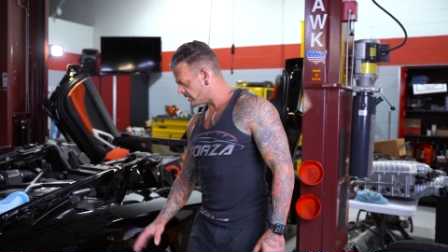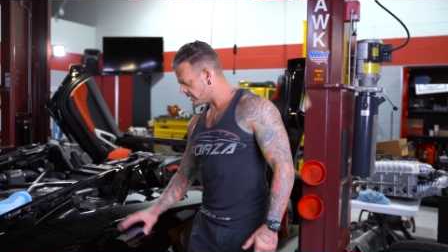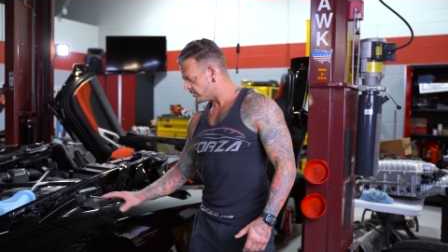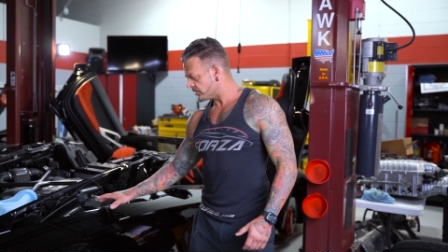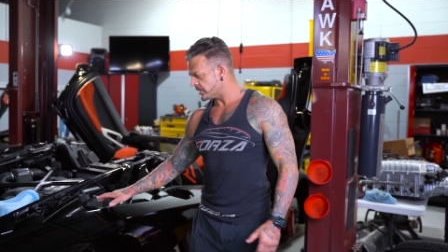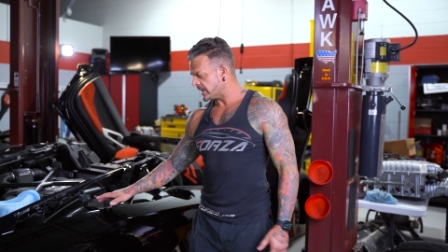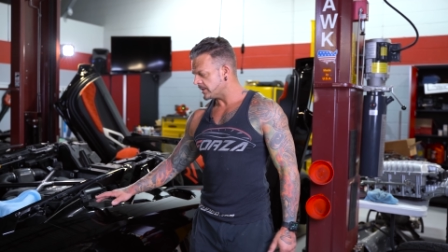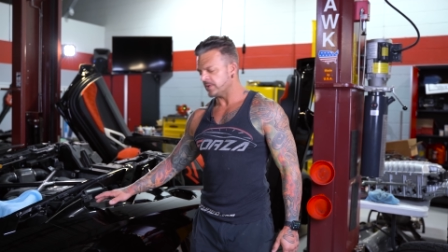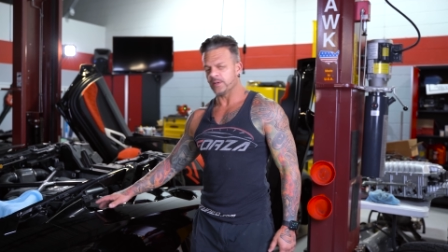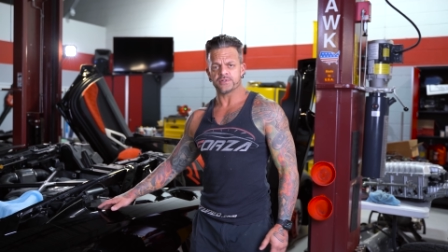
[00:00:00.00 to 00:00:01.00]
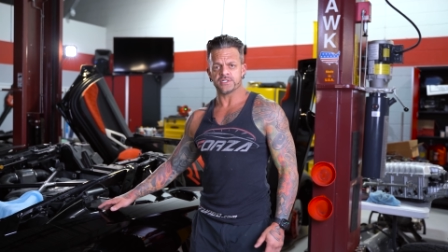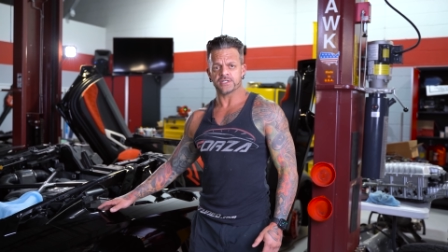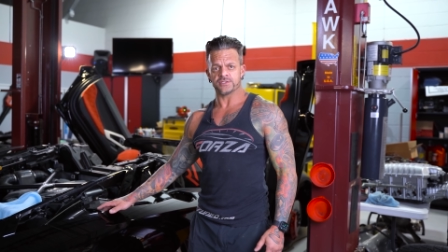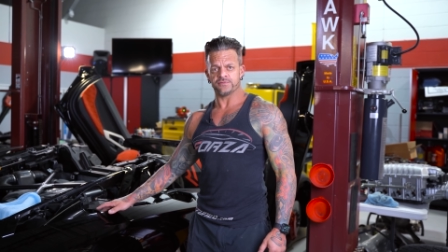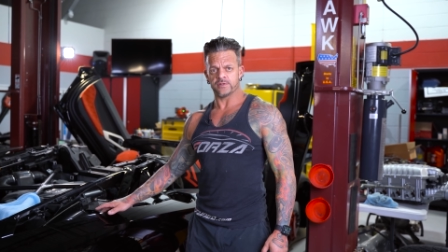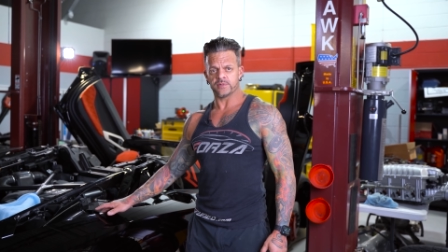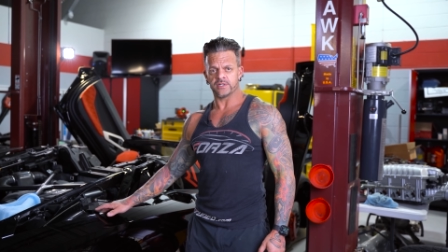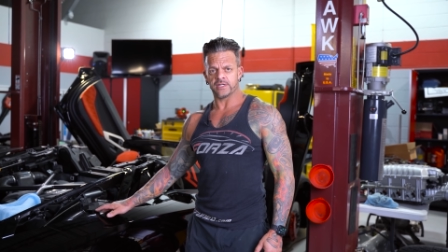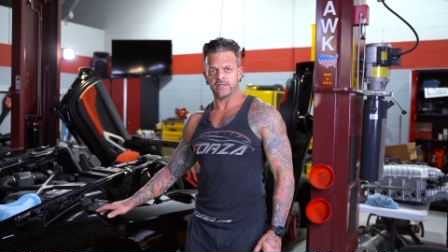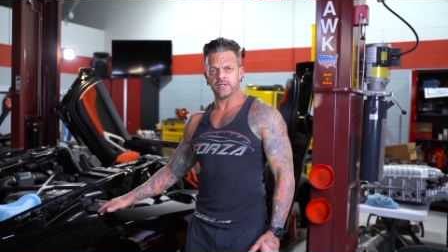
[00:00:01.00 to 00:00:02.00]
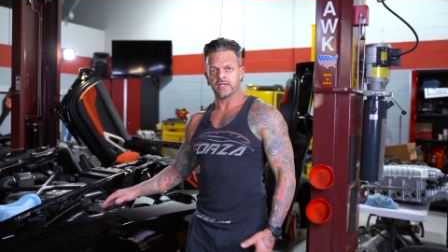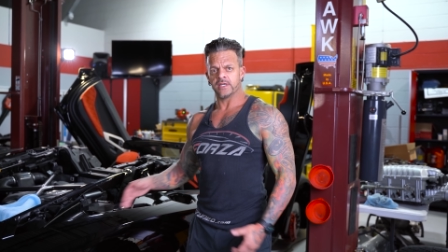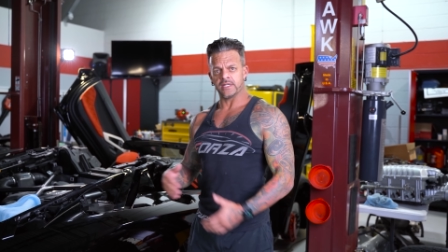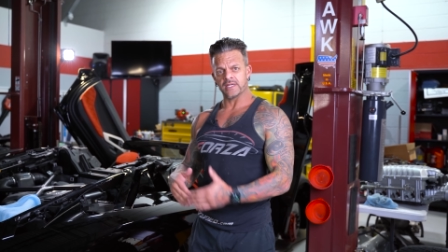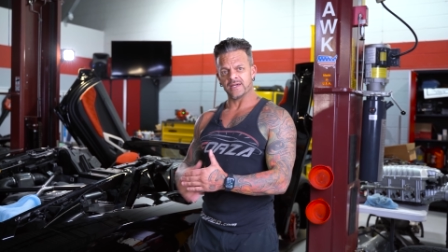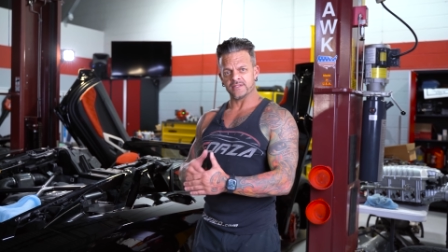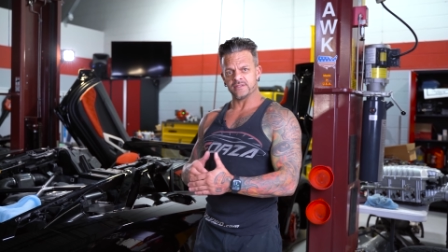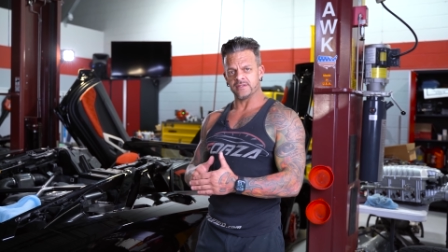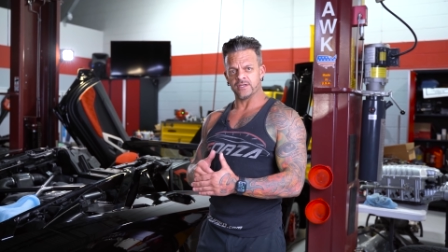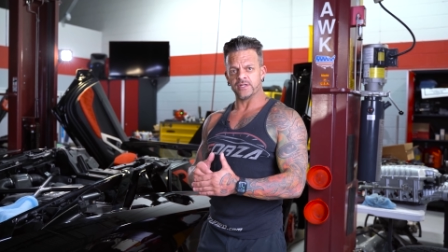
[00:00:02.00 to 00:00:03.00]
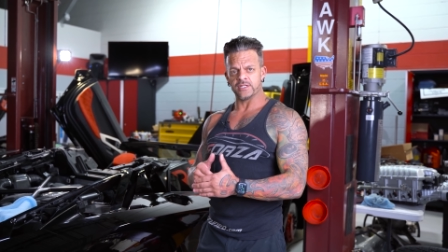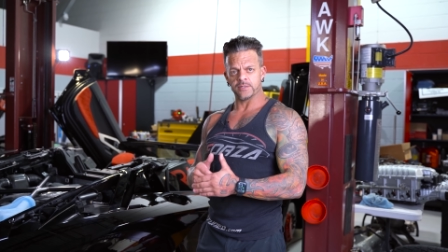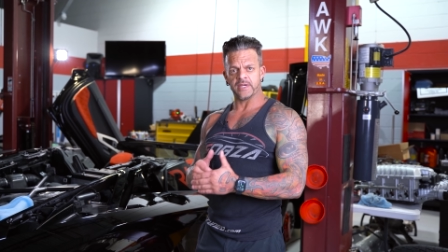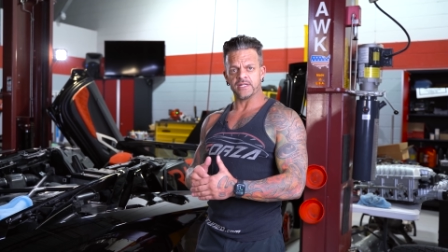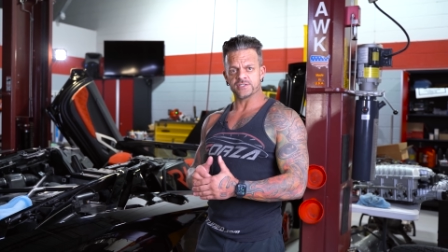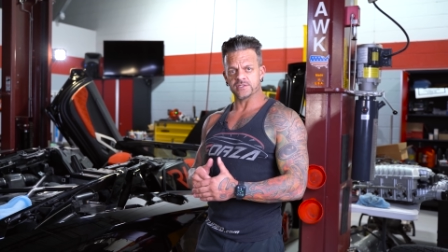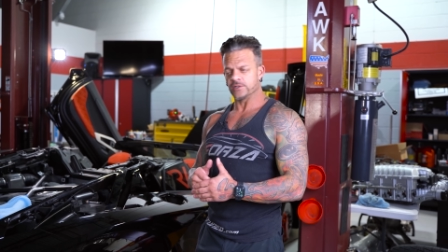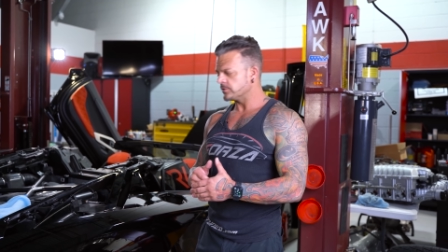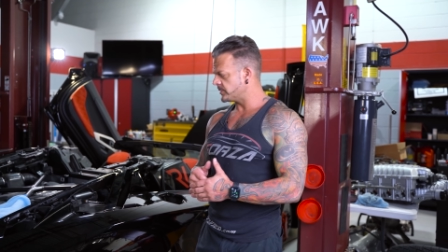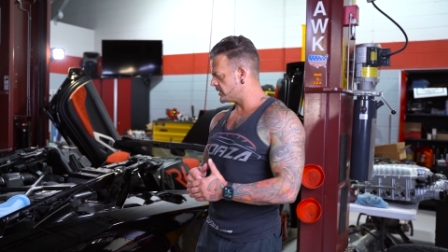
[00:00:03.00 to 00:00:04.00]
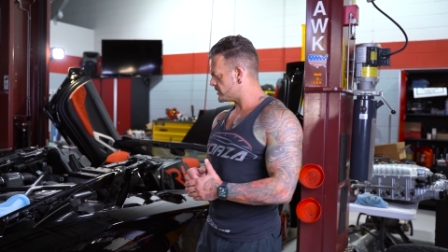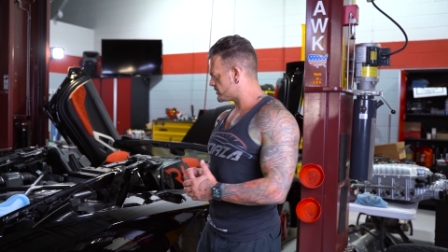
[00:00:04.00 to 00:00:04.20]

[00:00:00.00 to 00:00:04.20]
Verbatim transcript: although he had paint protection film on here, it got you know into the paint just a little bit.